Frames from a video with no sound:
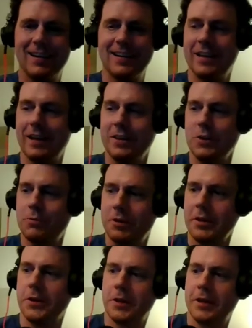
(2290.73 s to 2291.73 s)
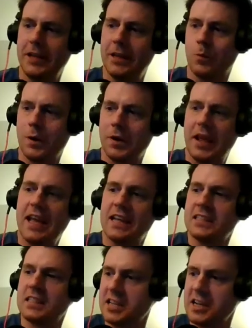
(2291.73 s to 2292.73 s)
Yeah, you really only need one
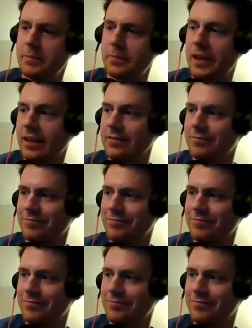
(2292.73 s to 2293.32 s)
hand to type, man.